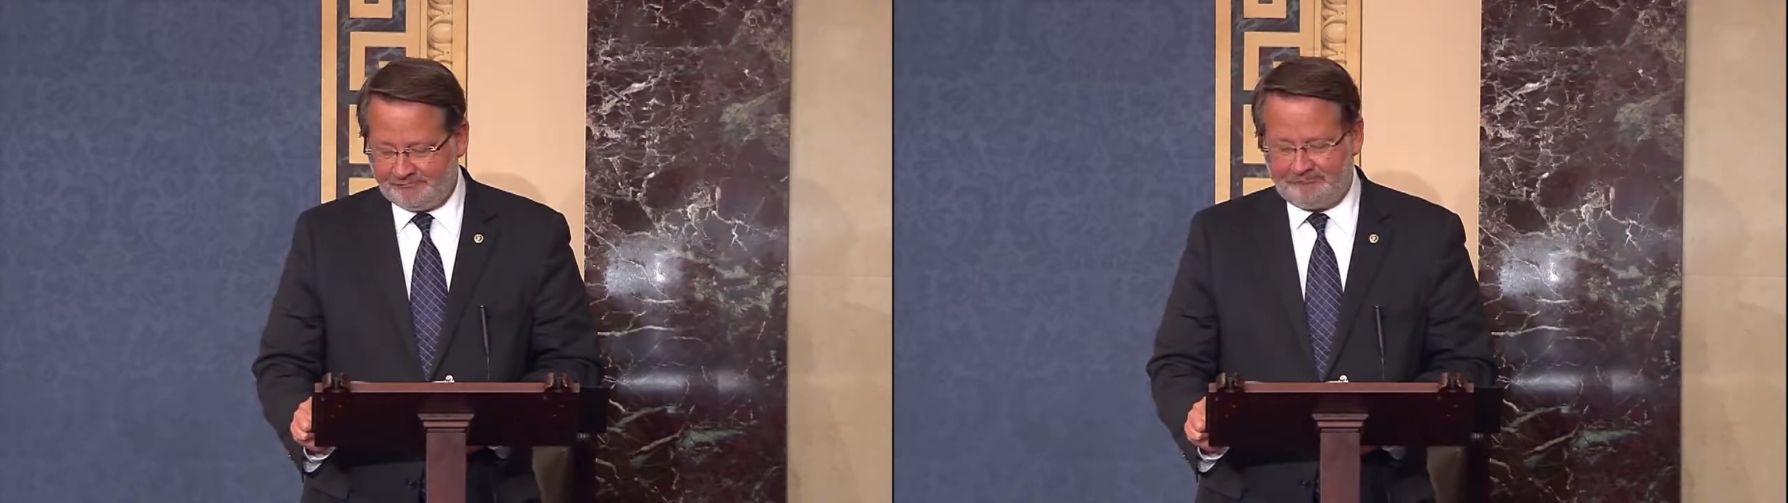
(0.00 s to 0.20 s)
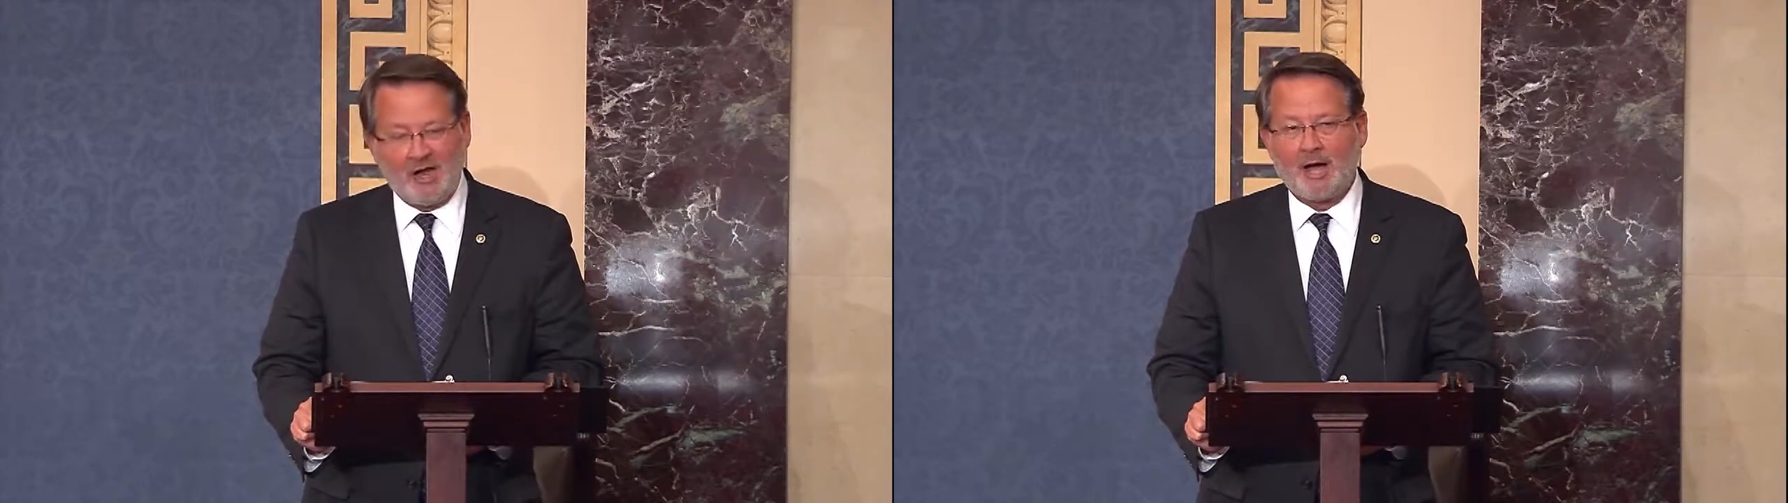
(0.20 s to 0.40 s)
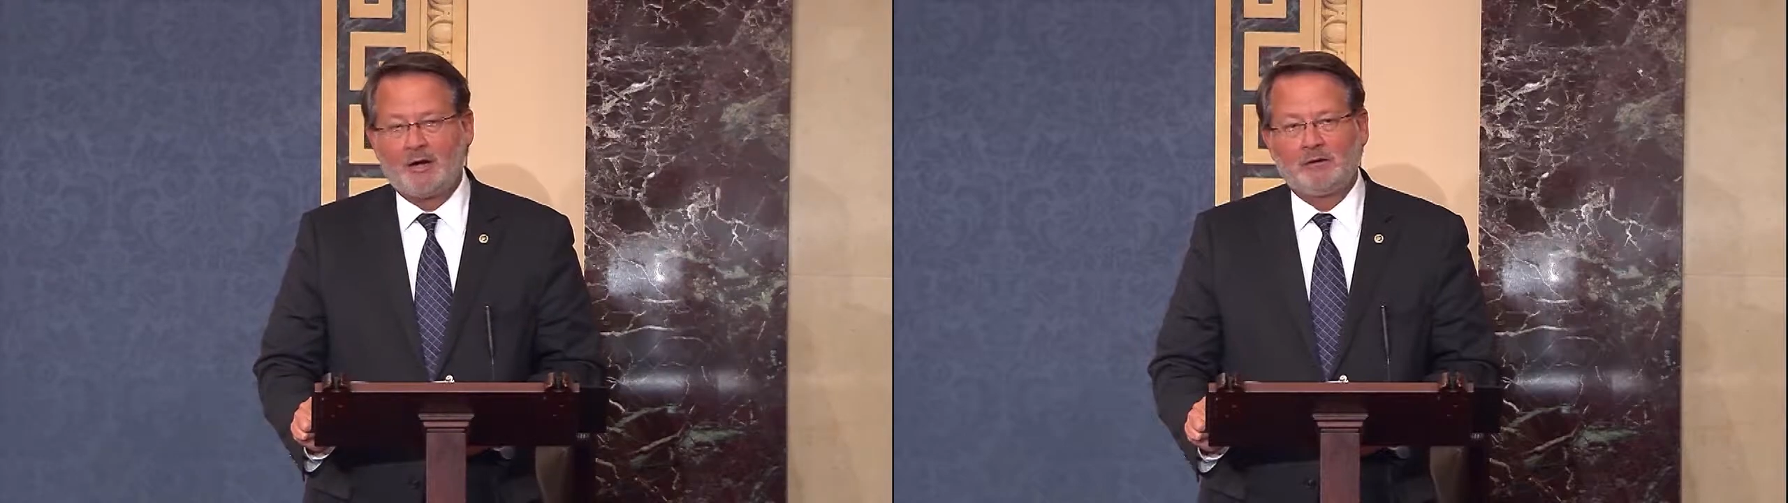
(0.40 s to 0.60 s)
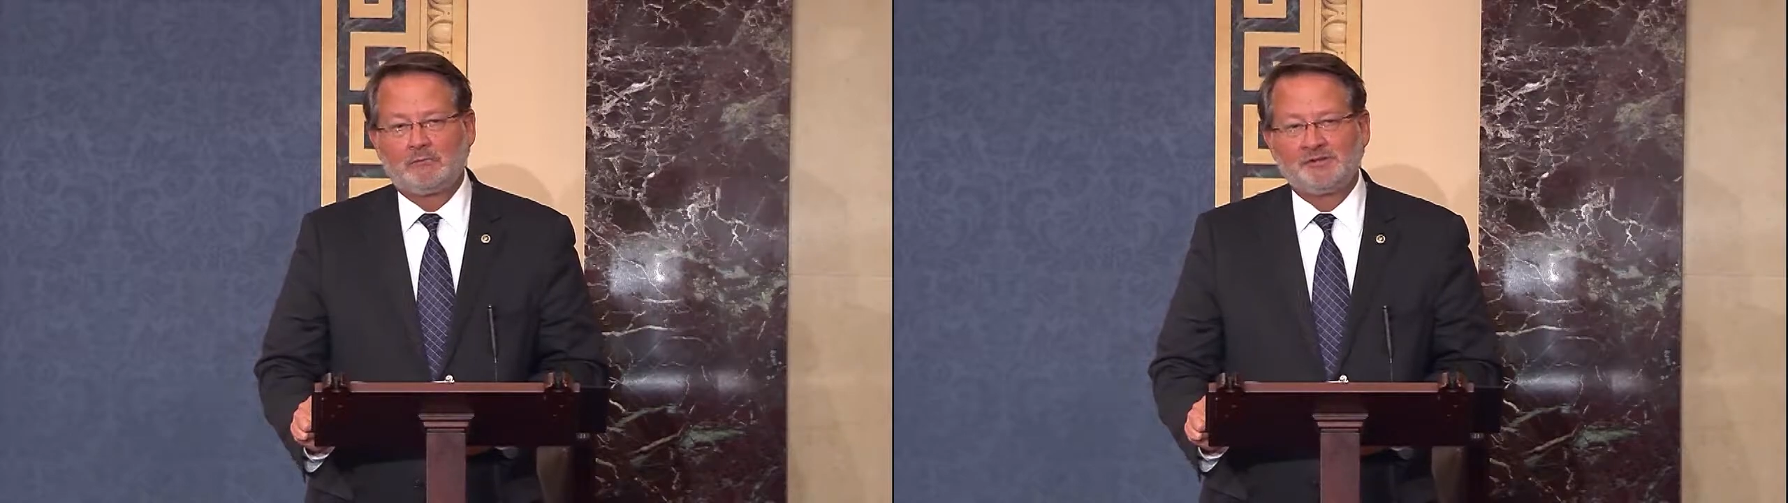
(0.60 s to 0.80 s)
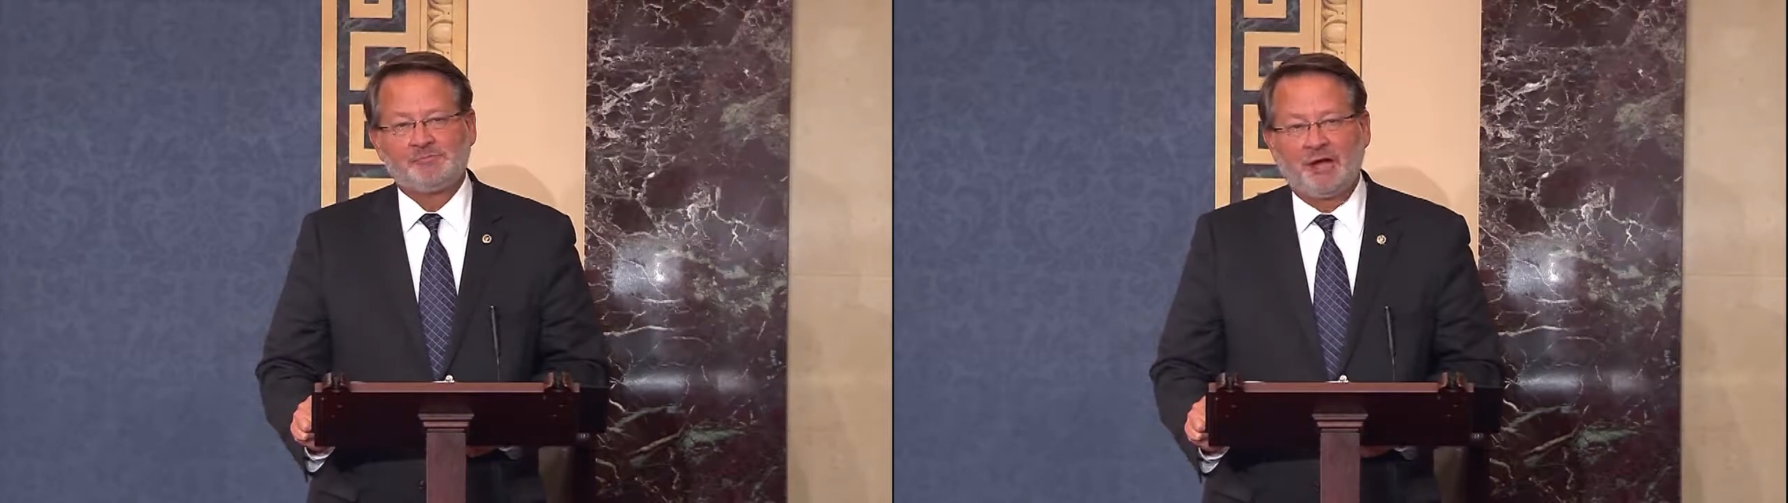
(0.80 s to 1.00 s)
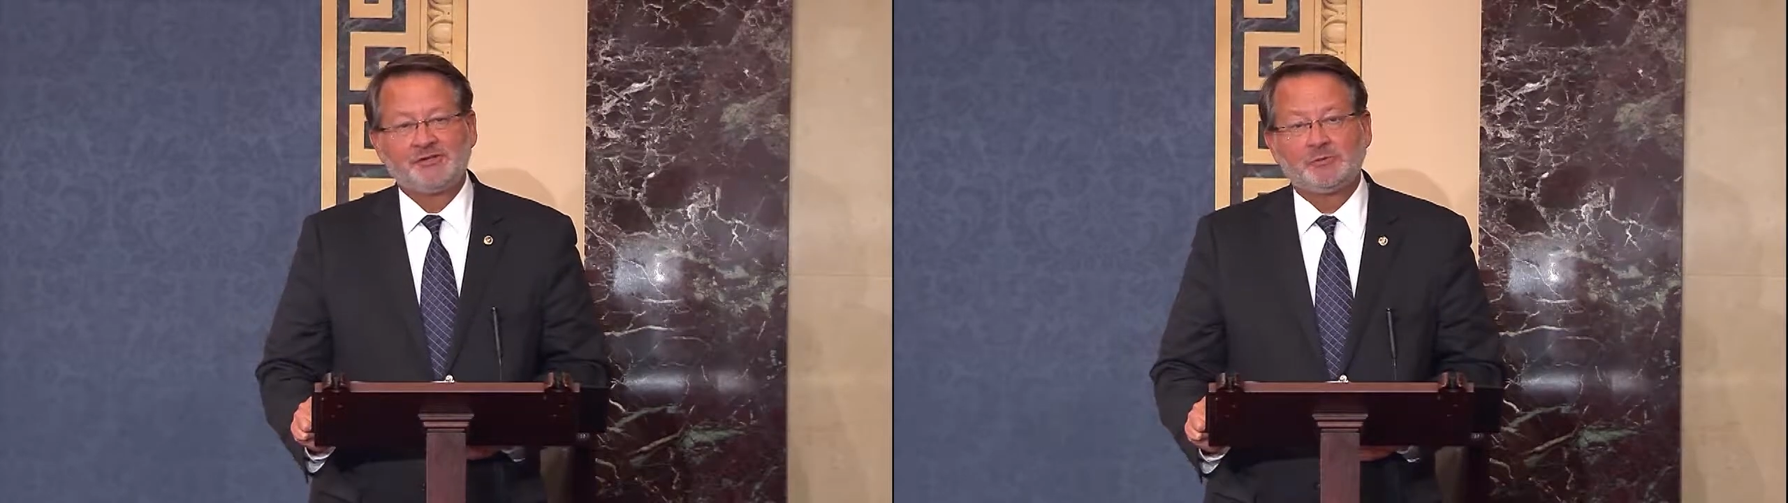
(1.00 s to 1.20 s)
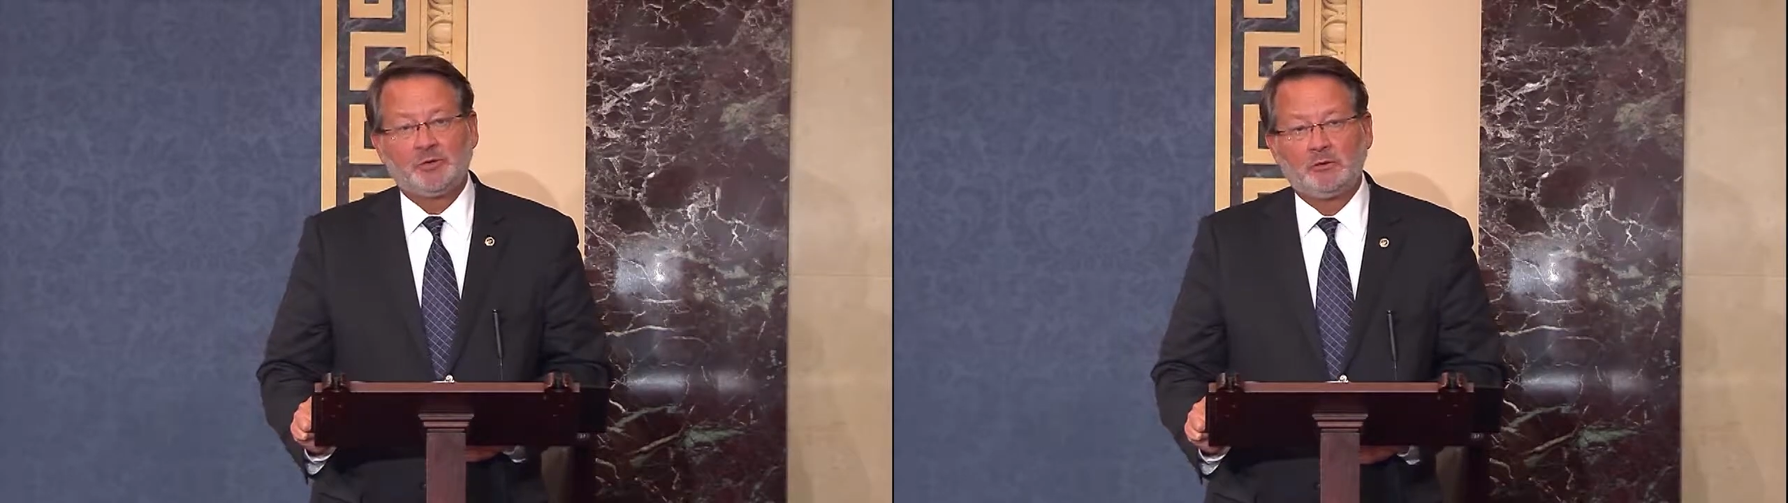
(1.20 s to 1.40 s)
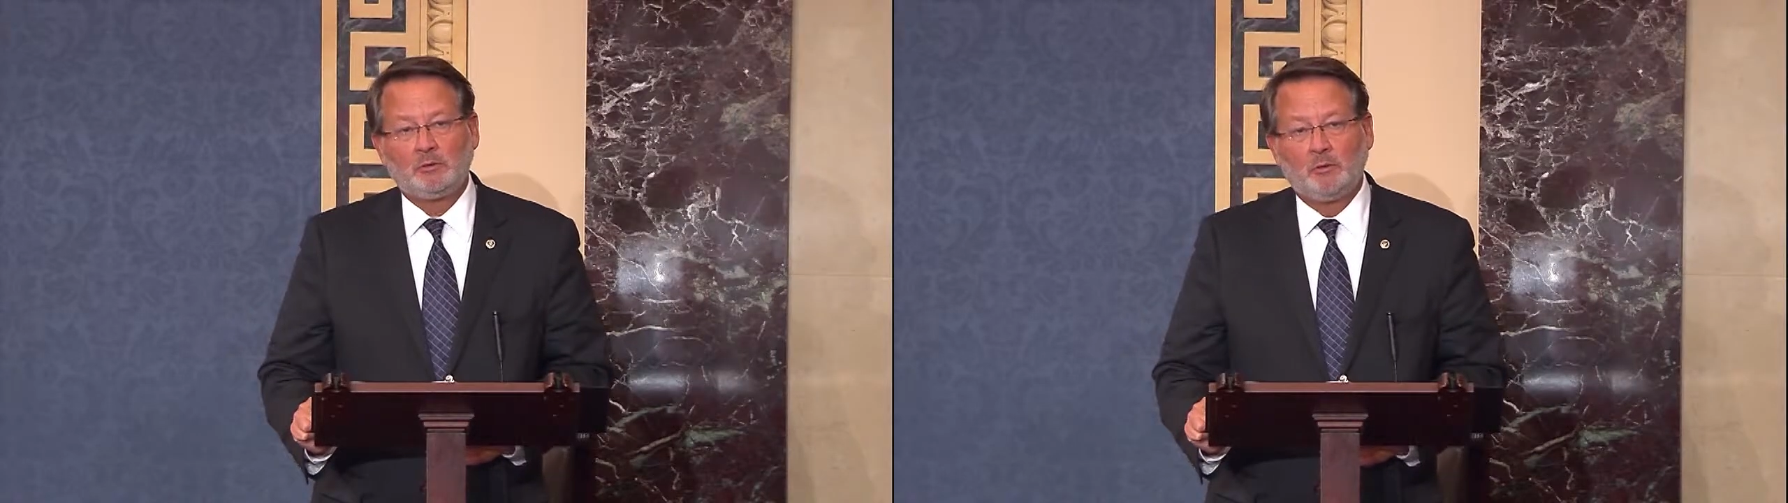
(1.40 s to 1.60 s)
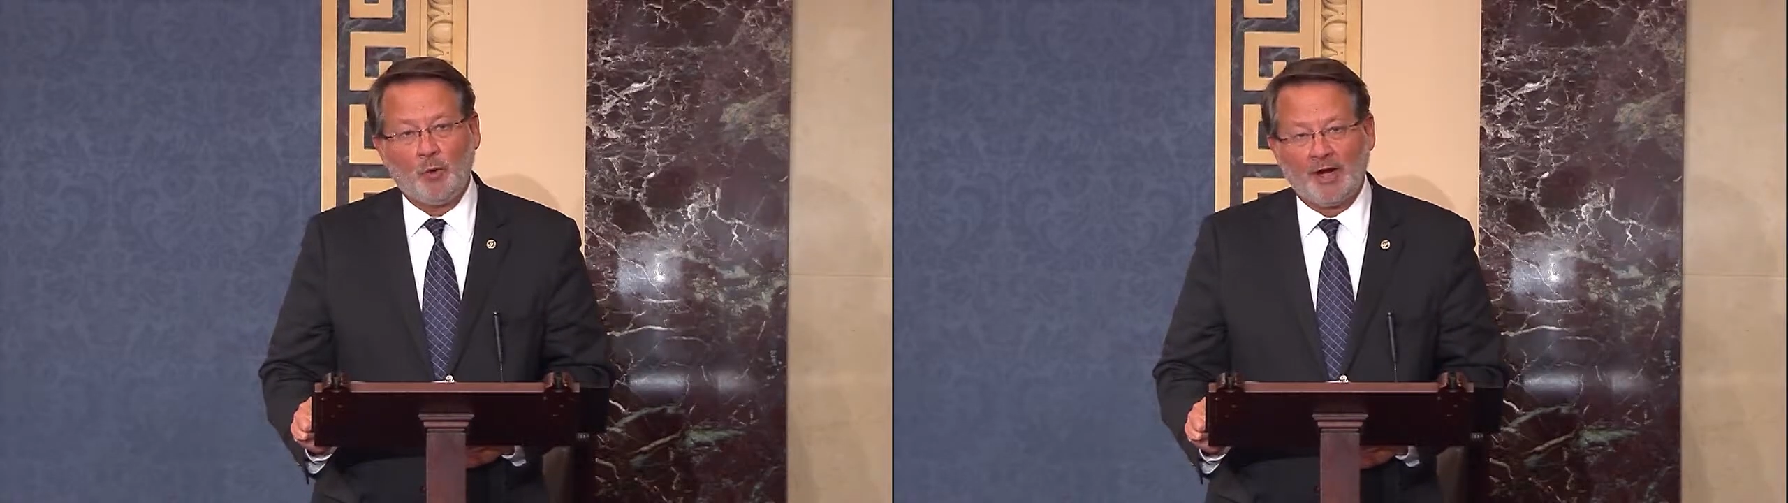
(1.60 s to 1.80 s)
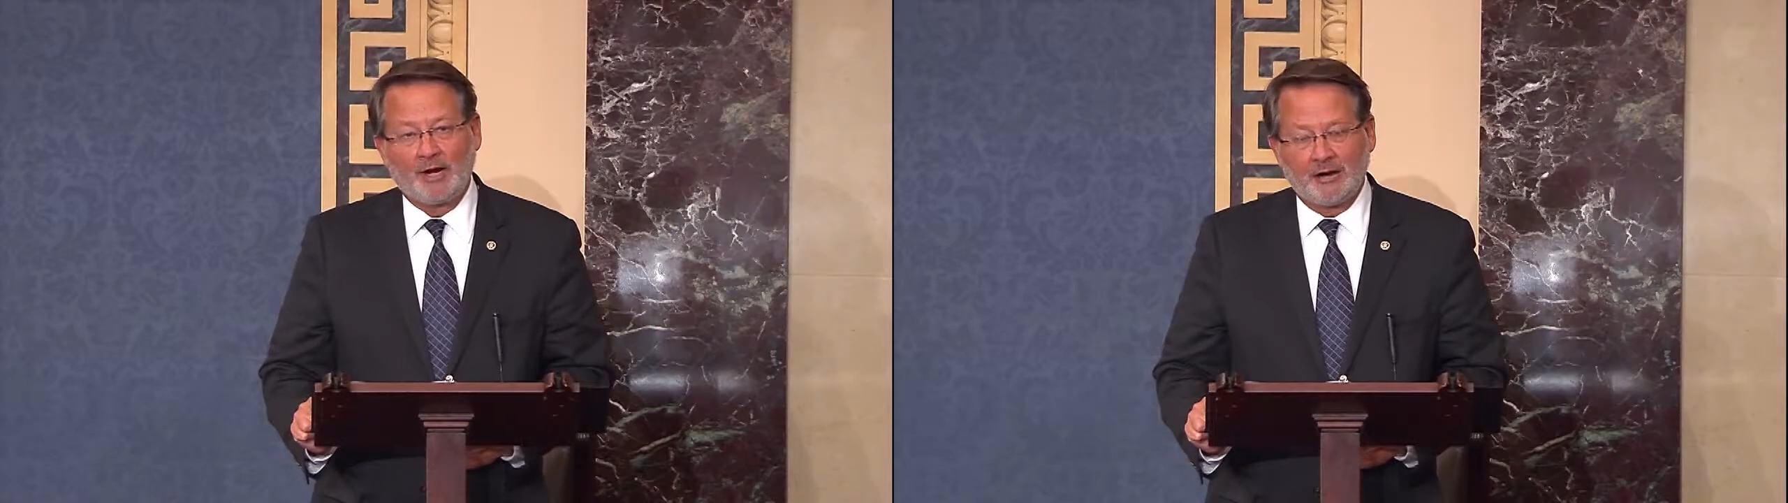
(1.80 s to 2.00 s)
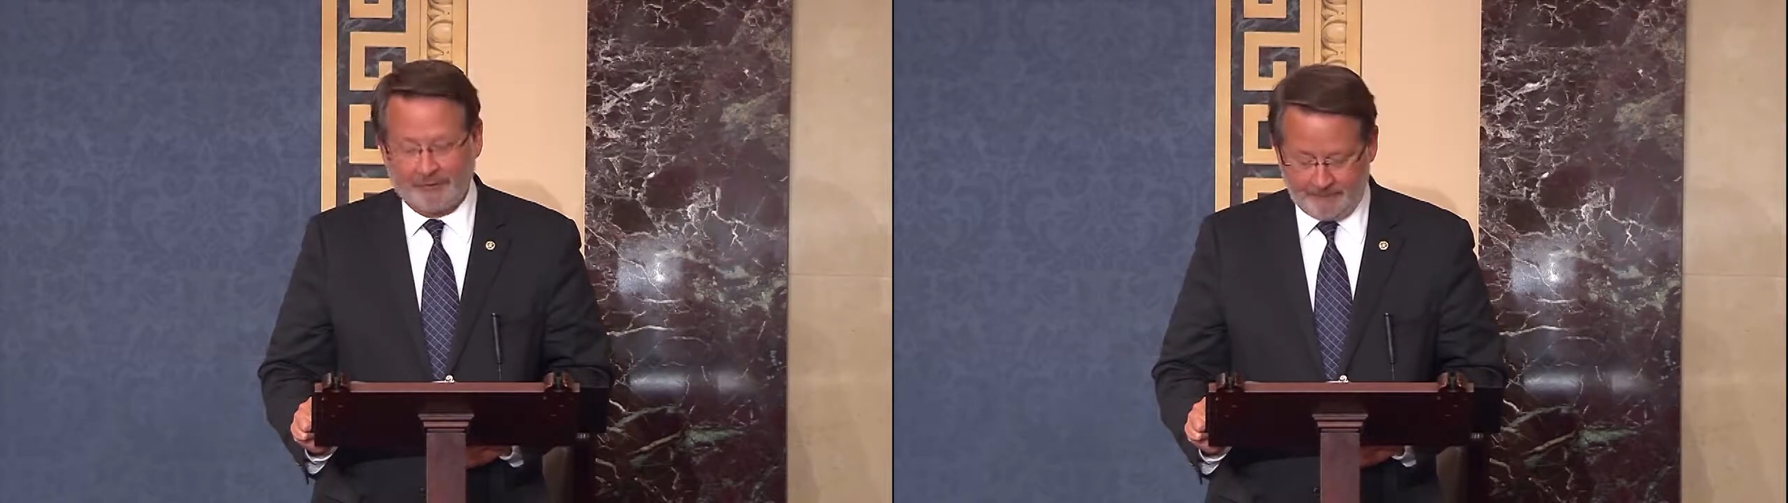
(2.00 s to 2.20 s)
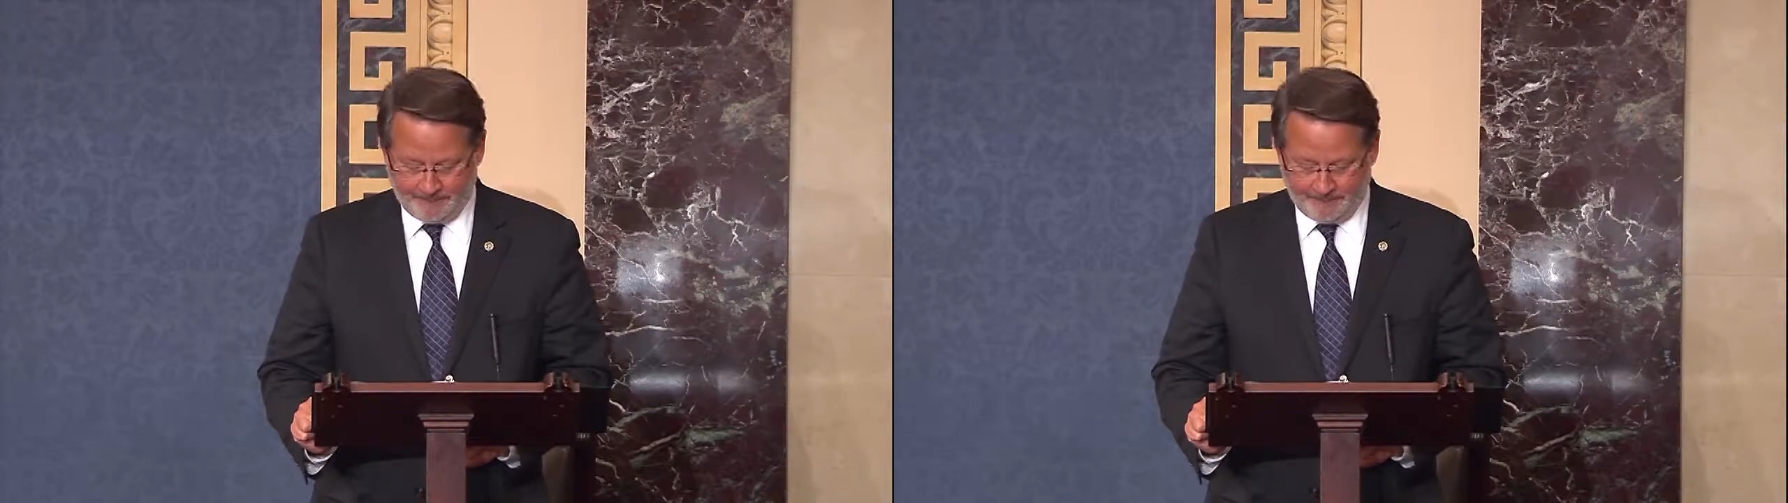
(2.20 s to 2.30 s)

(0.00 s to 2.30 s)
not a responsible way to govern.